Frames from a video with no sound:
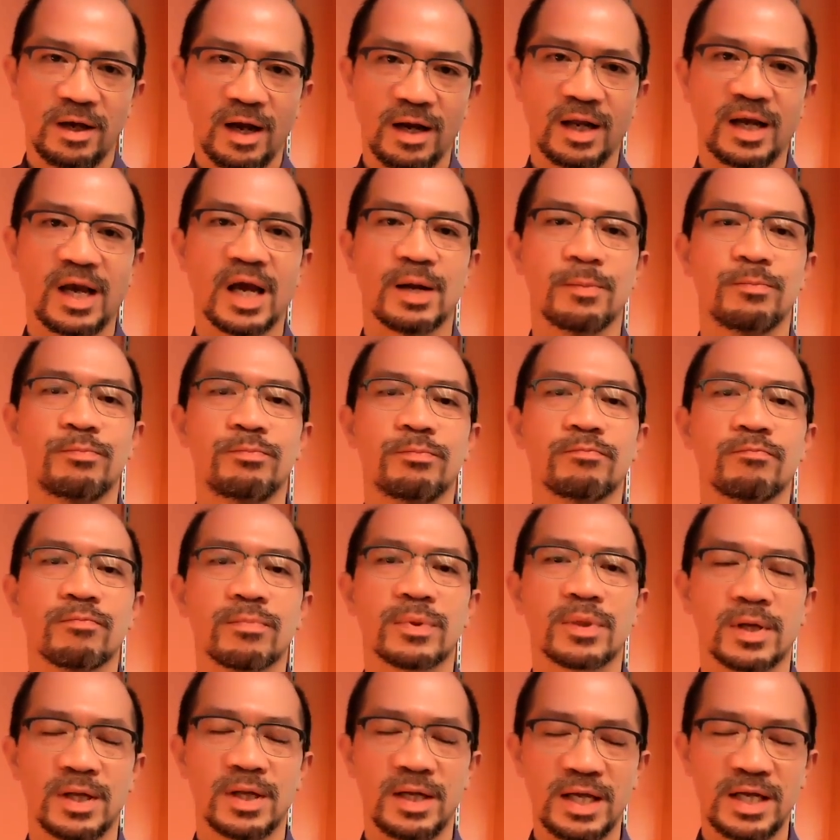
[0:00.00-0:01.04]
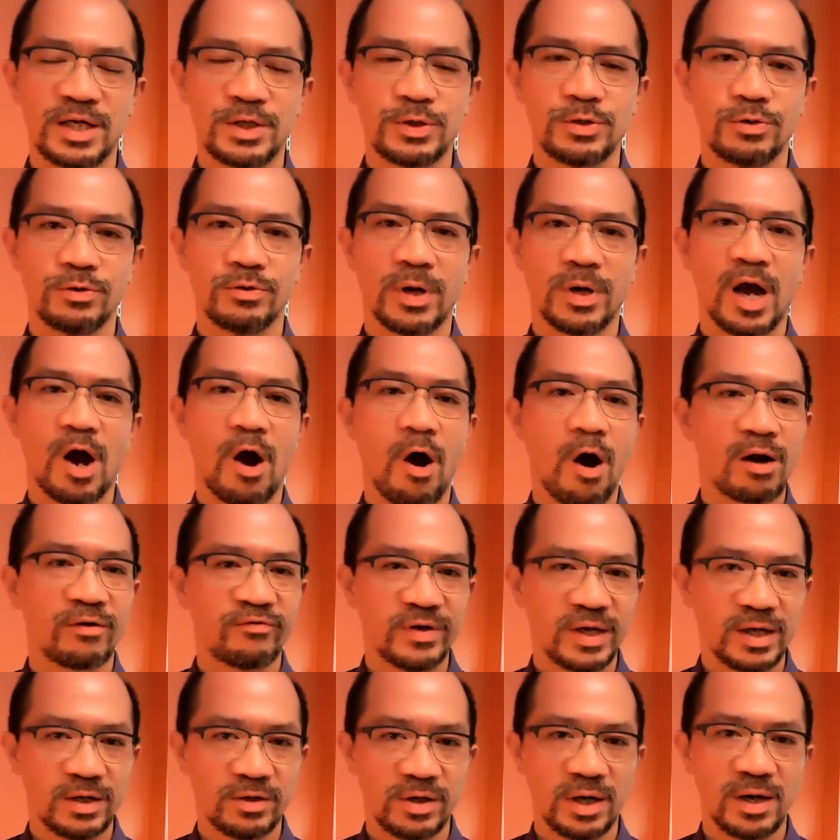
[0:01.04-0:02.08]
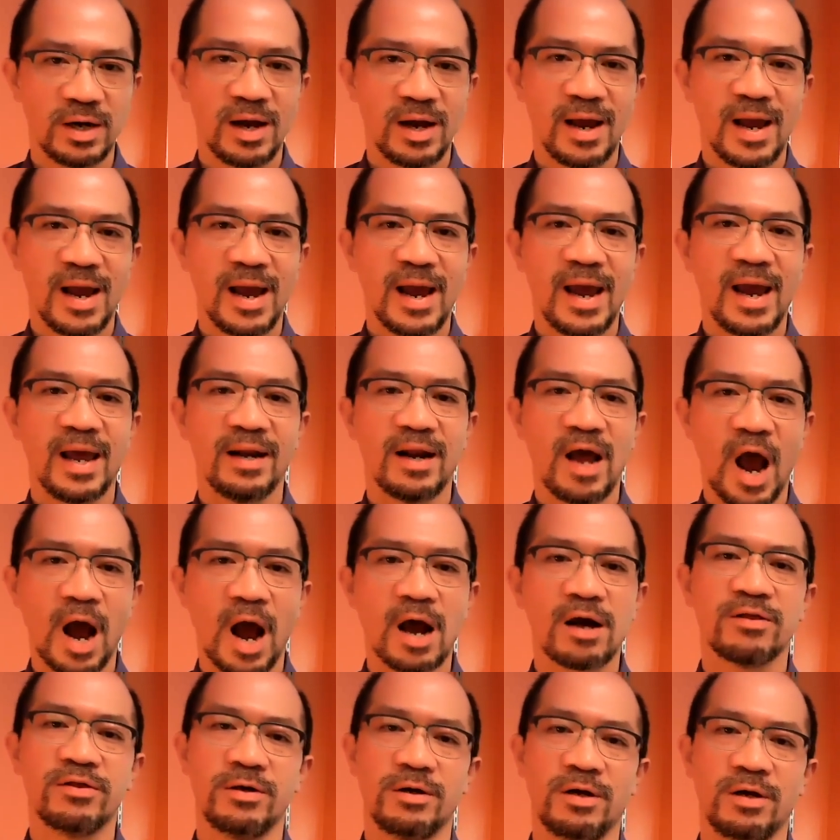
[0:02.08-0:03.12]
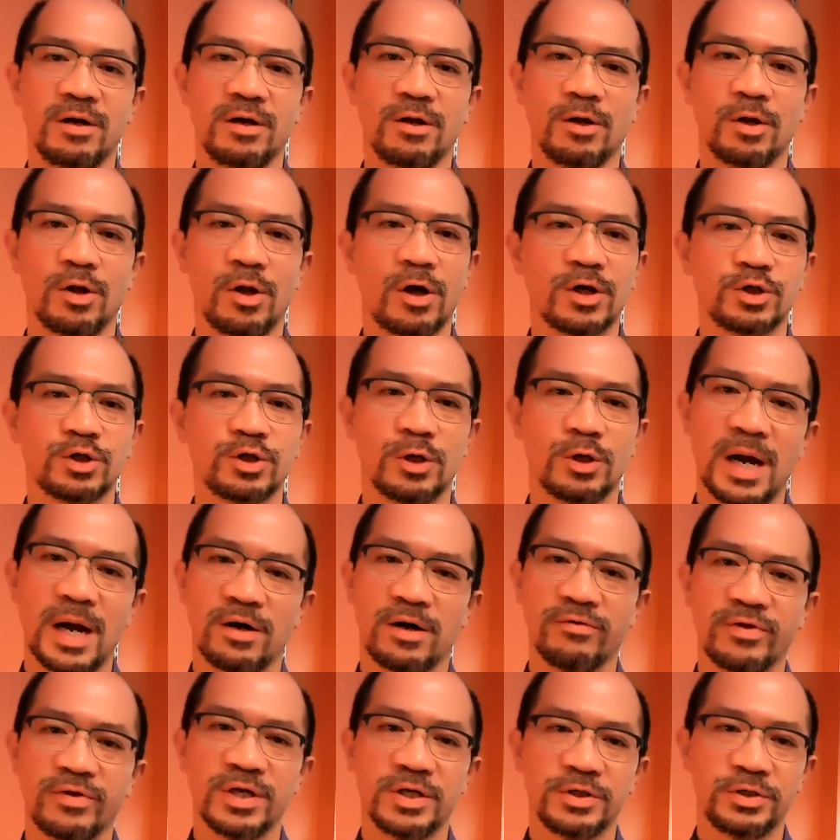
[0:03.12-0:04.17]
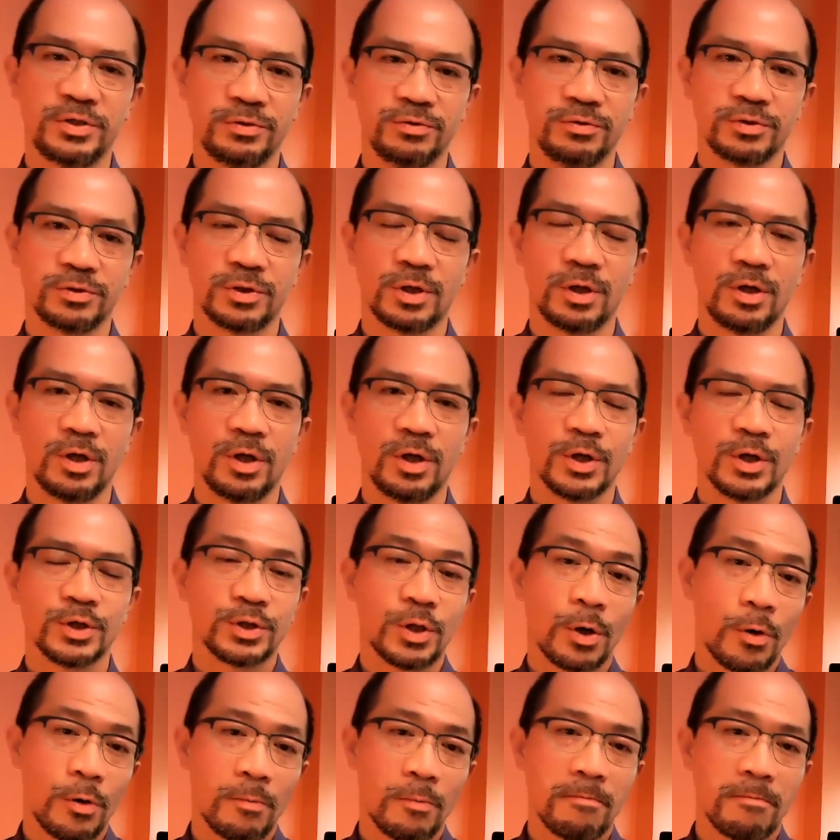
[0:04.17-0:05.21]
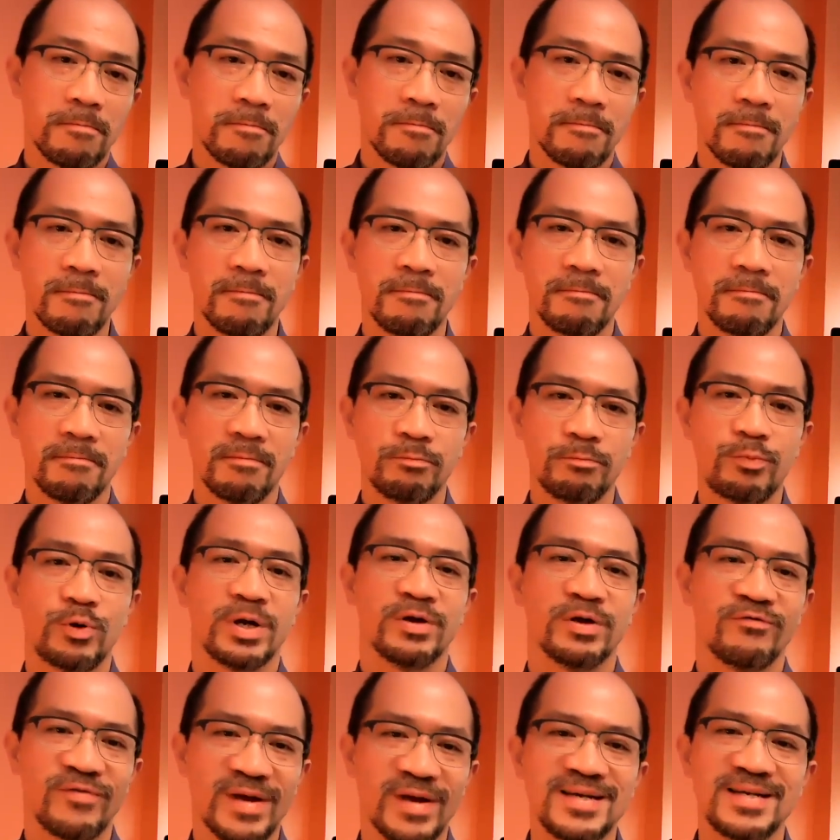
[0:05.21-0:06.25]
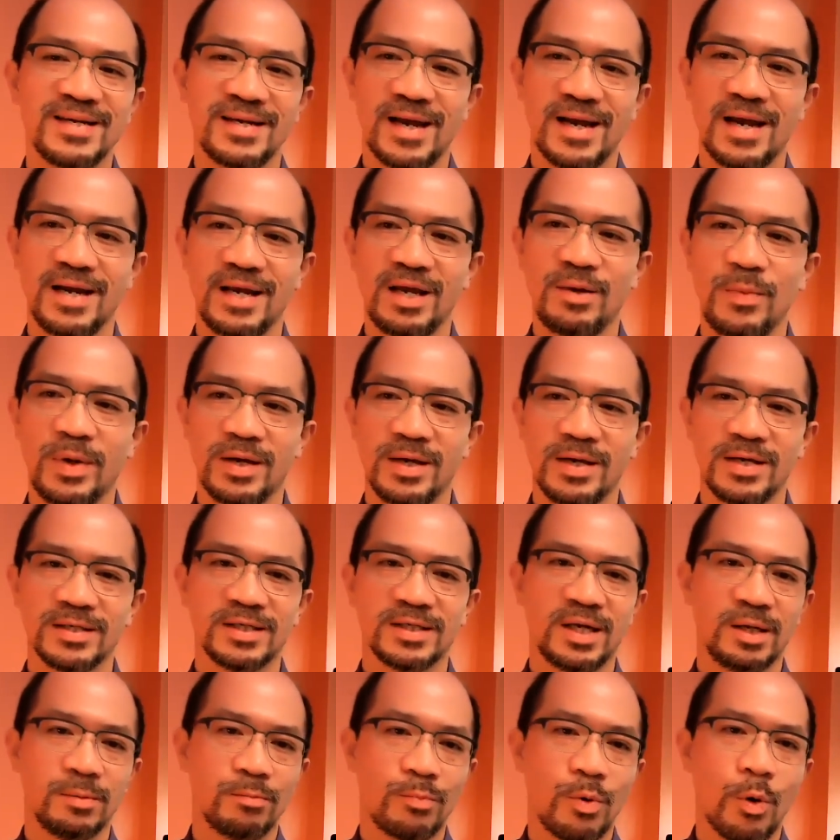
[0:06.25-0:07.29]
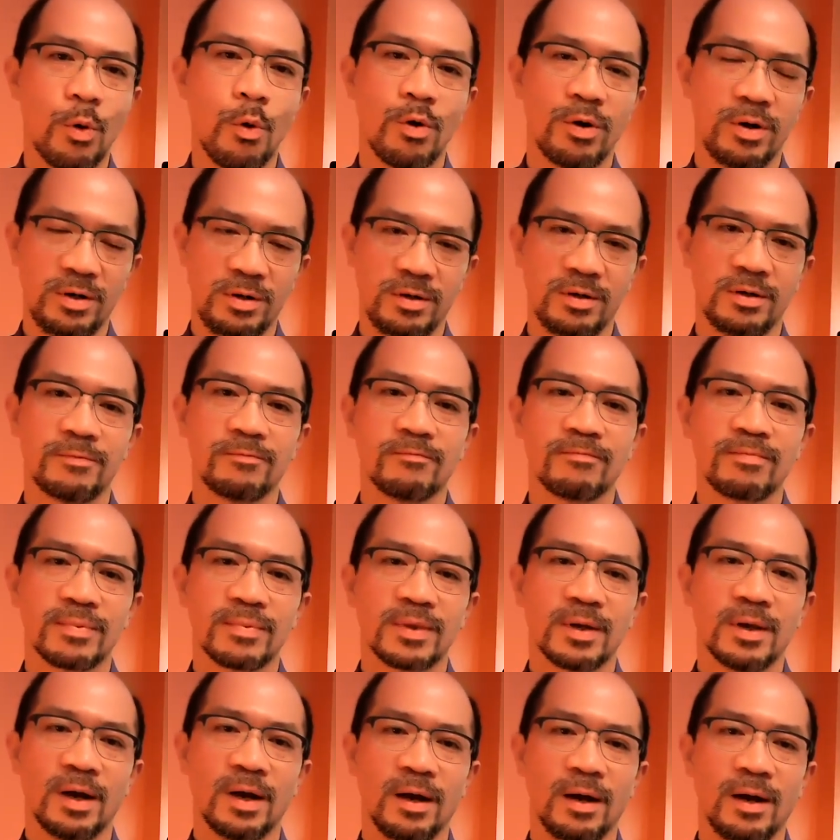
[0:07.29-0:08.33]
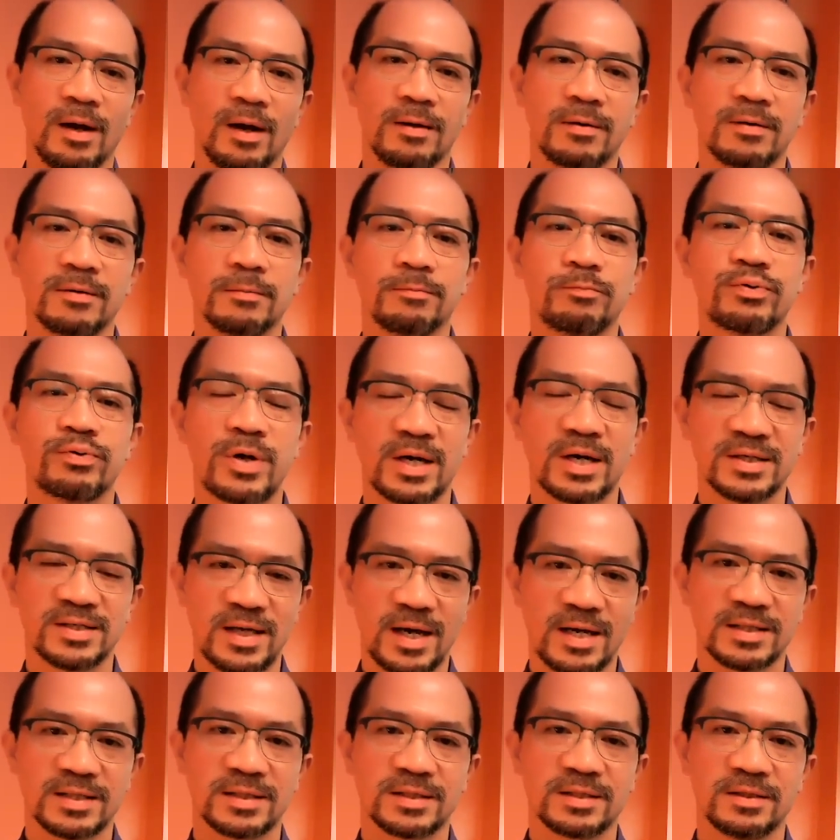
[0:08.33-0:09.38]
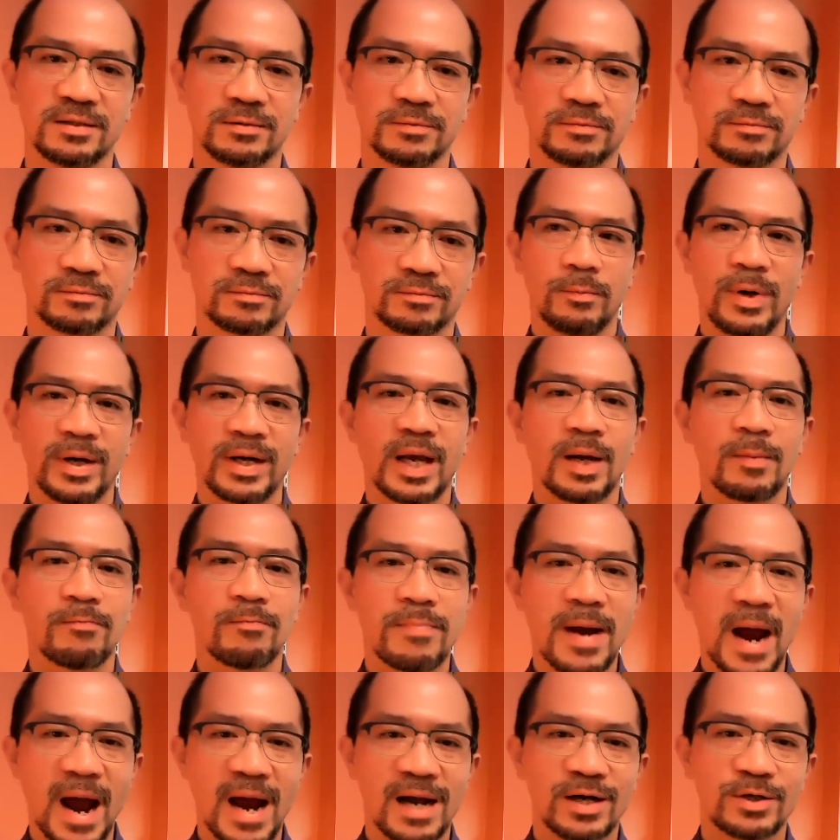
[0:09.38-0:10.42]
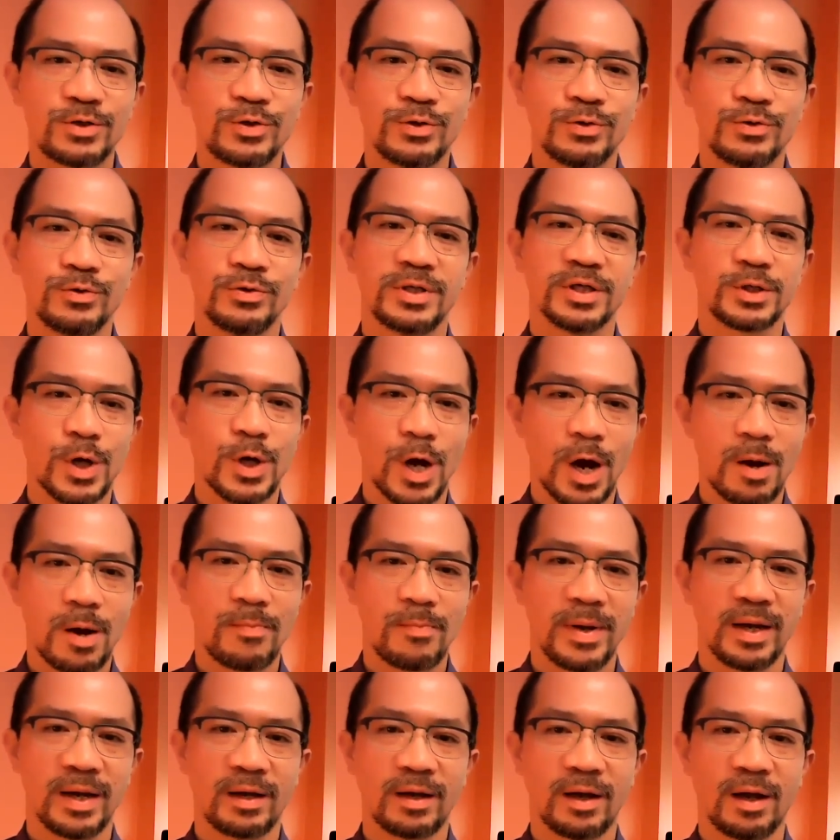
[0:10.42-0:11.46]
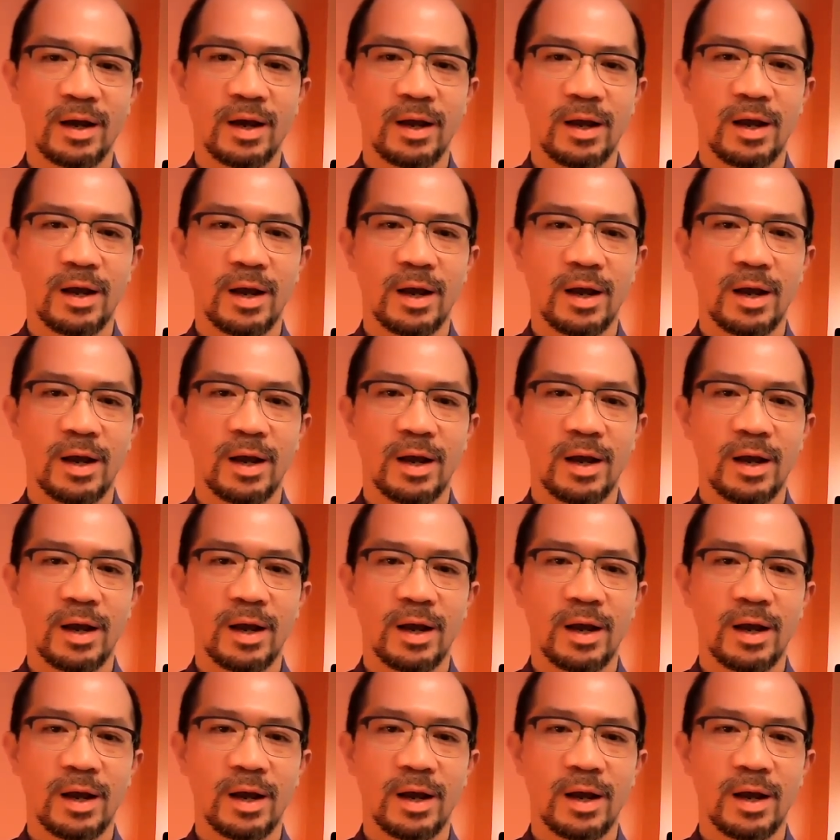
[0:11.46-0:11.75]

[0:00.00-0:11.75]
and it can lead to heart failure and other long-term health issues. So preventing anemia is an important process. Bringing back to the topic,